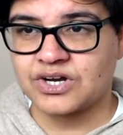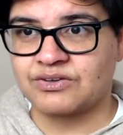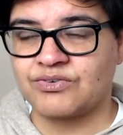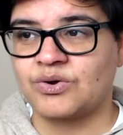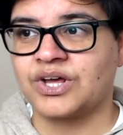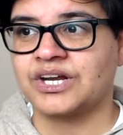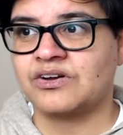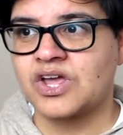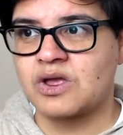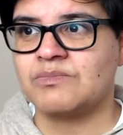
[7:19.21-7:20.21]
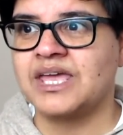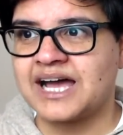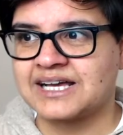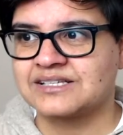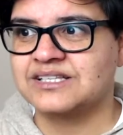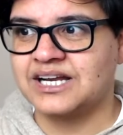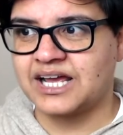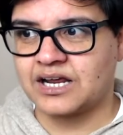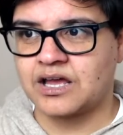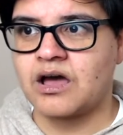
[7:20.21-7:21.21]
And I feel like Naomi has to
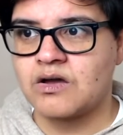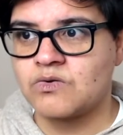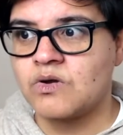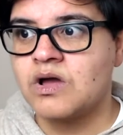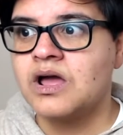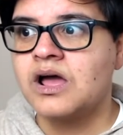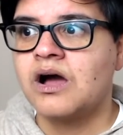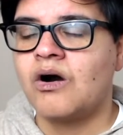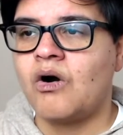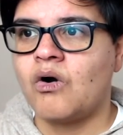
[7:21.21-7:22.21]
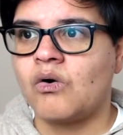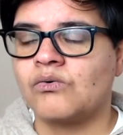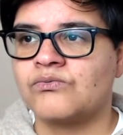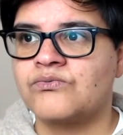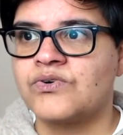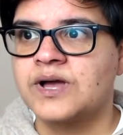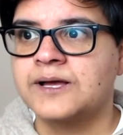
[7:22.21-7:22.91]
let go of,